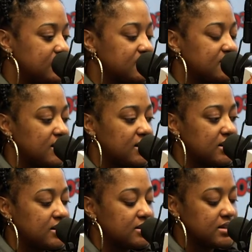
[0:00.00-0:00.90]
this
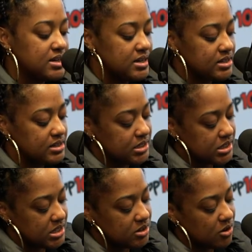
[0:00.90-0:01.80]
uh this
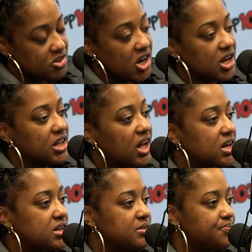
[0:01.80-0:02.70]
thing called chakalaka.